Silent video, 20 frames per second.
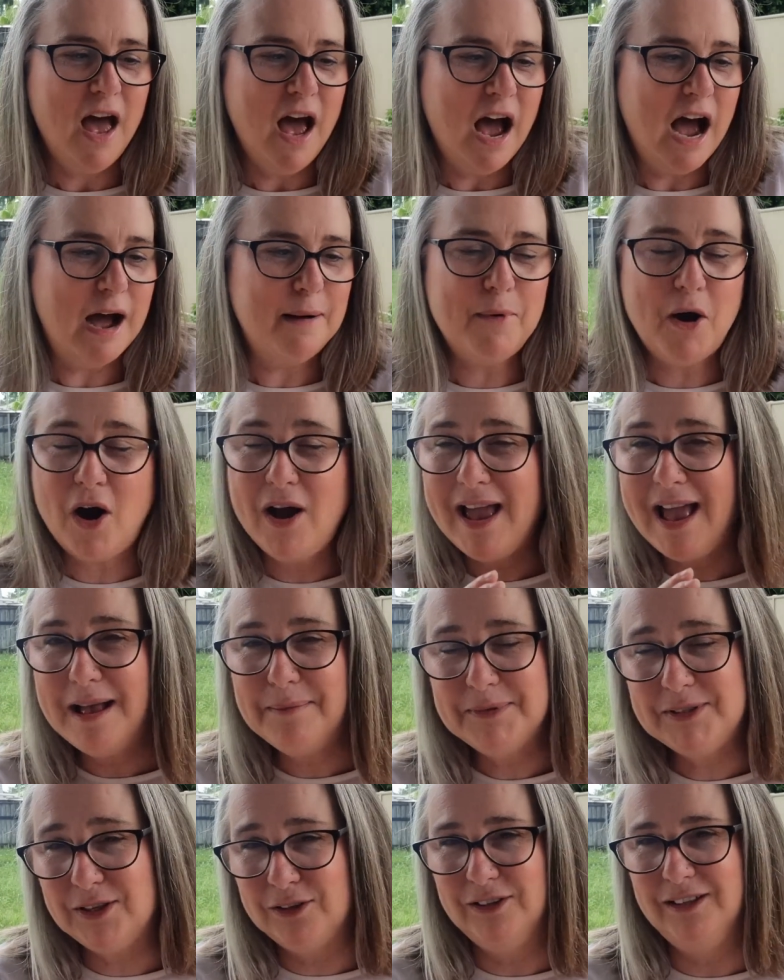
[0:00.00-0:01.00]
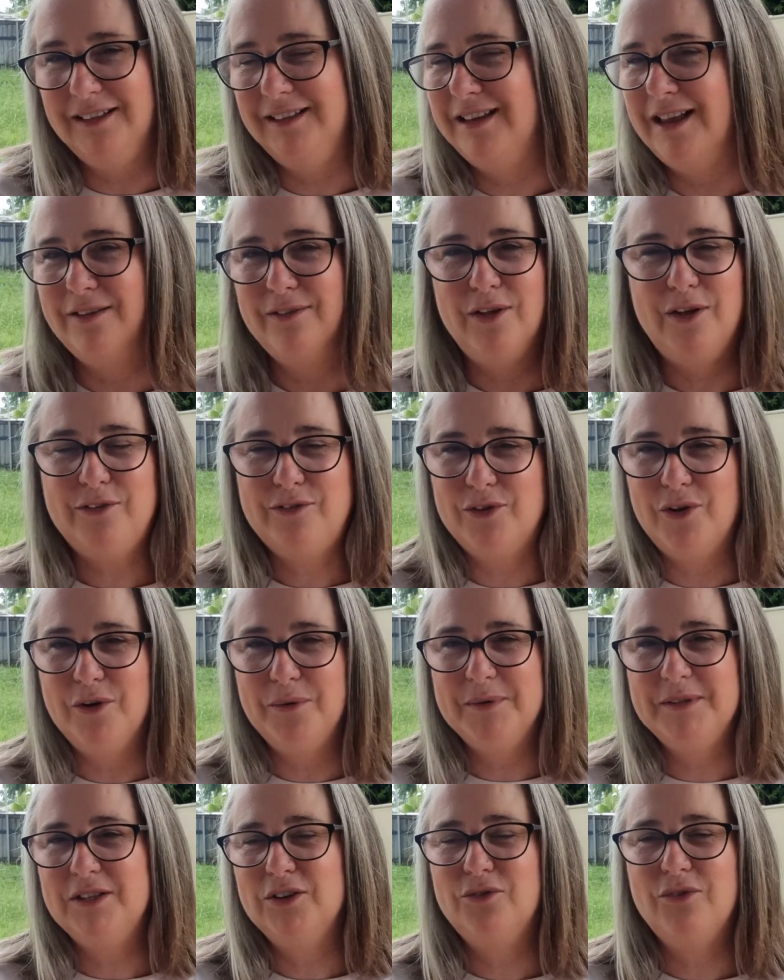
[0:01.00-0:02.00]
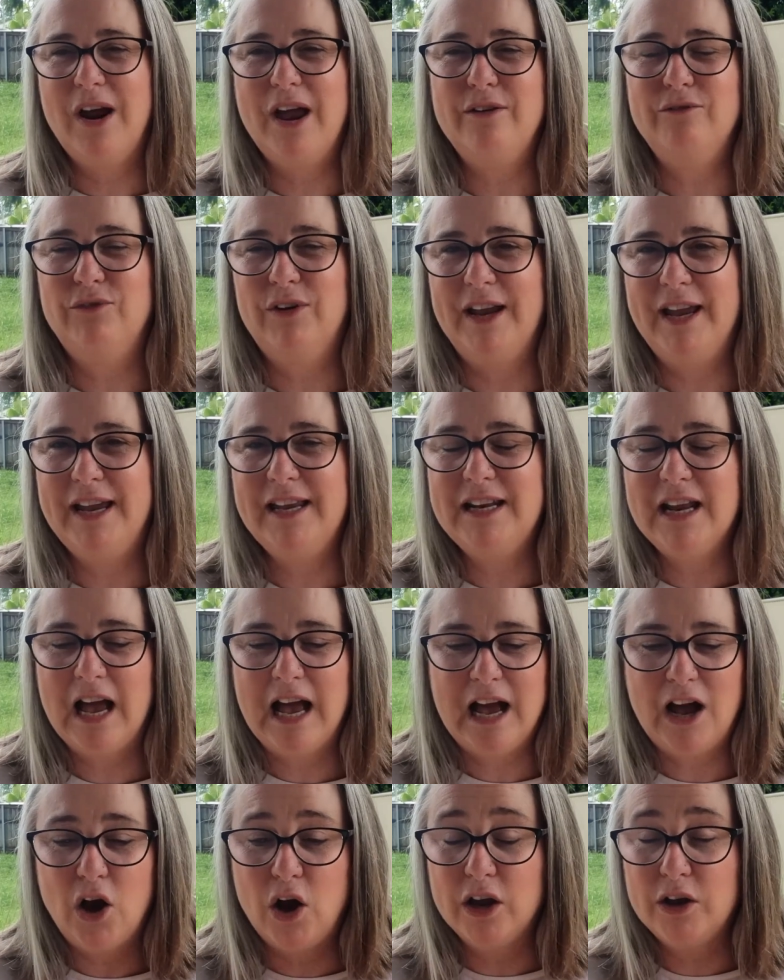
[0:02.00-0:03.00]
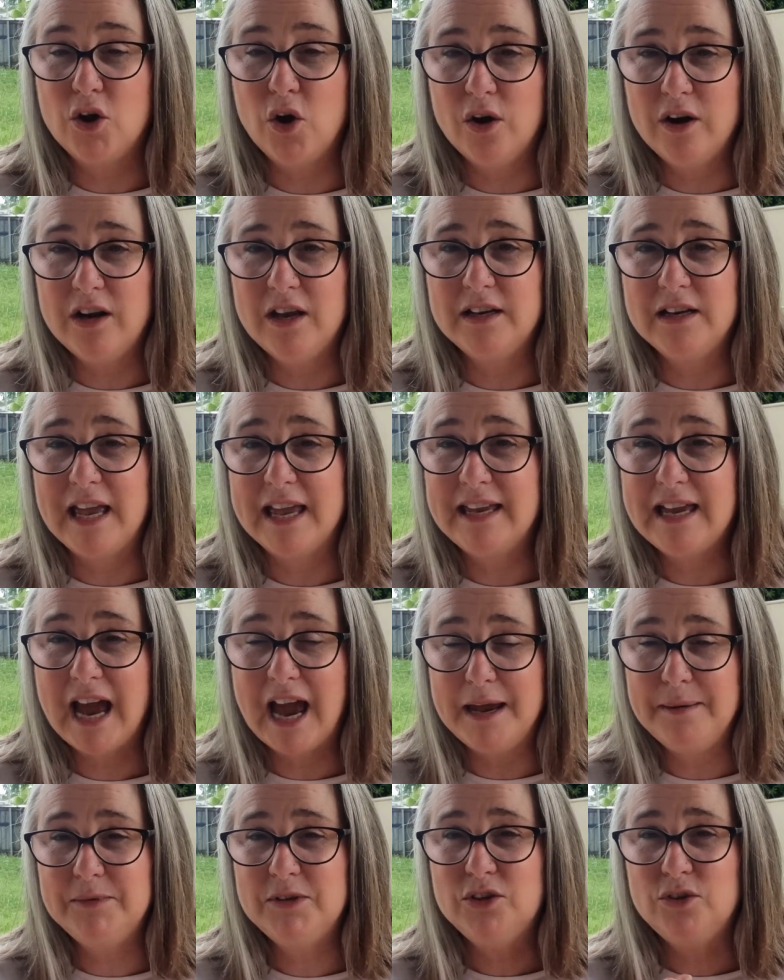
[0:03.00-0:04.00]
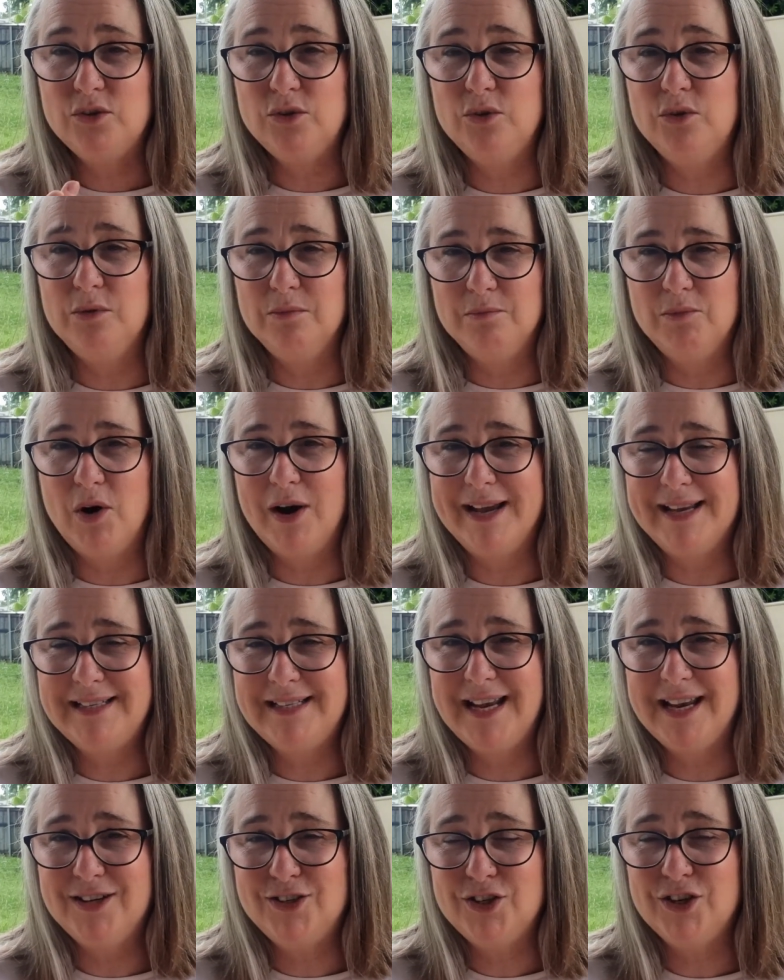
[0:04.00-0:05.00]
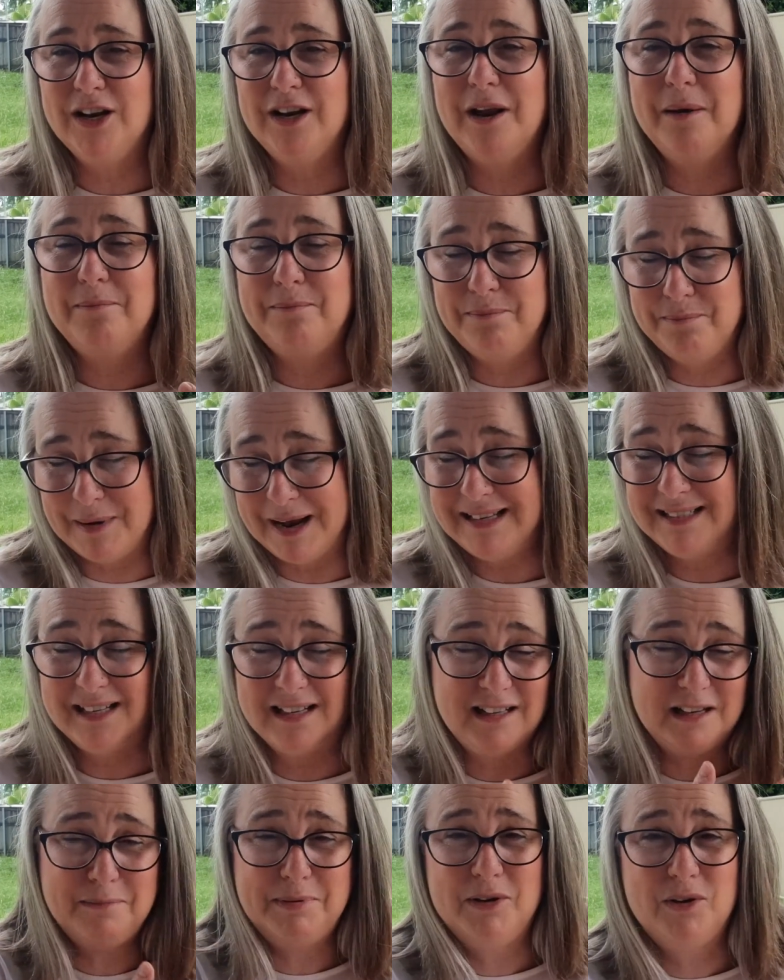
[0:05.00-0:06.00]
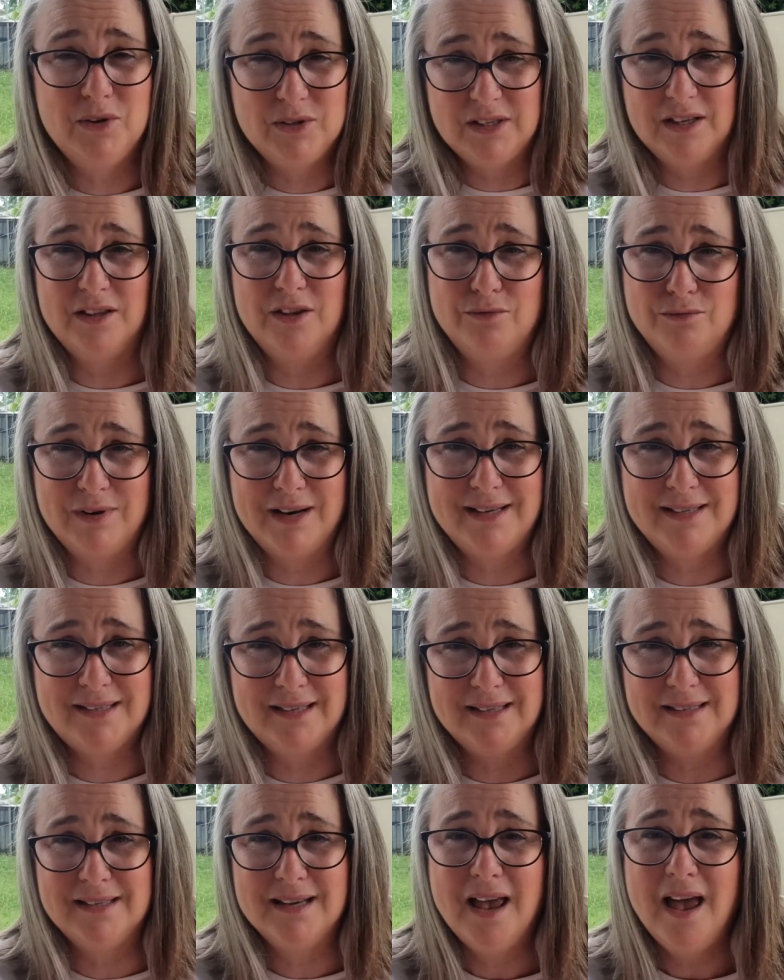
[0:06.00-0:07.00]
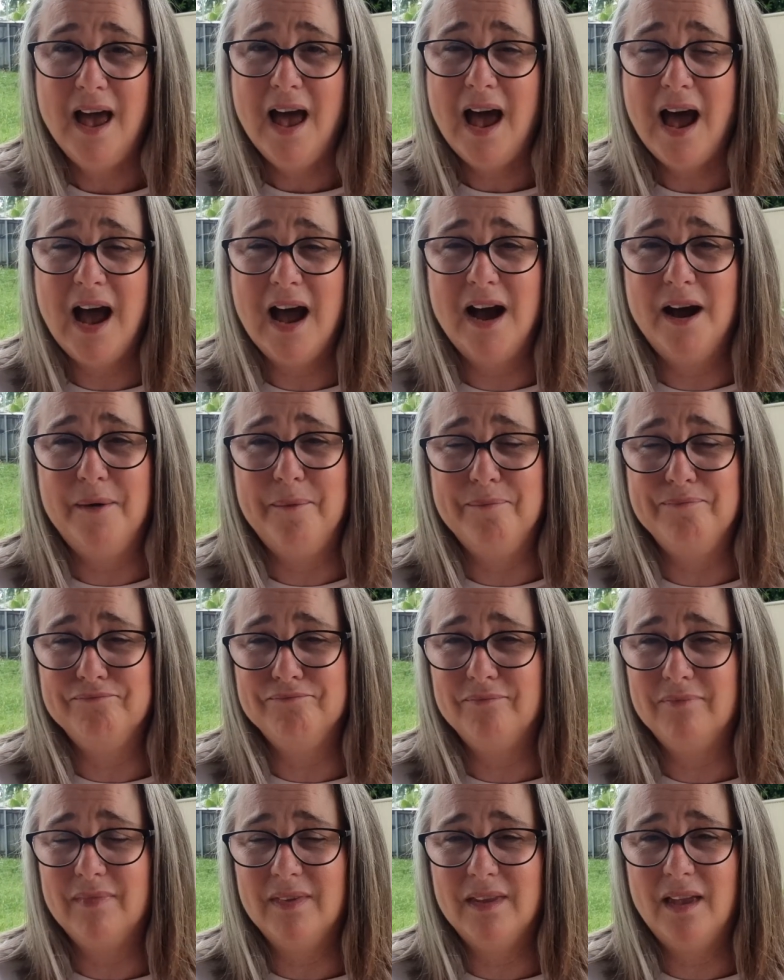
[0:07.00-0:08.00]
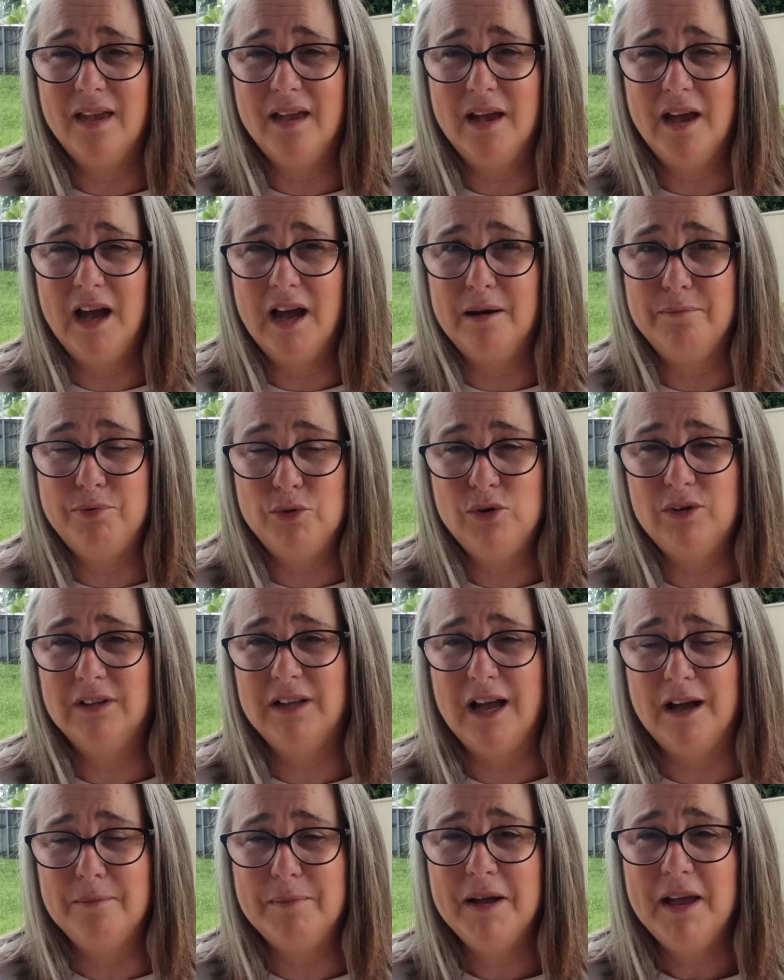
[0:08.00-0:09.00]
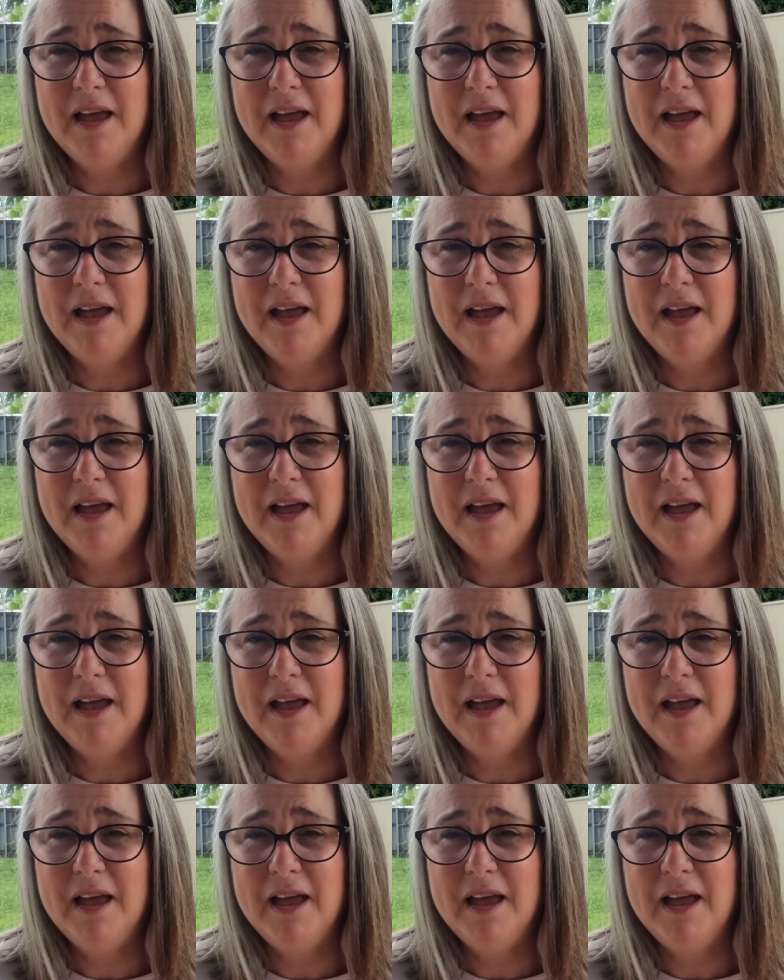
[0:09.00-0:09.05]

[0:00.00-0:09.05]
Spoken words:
I absolutely love it. I thought it was a great read. I got it. It came to my attention basically because of the Reese's book club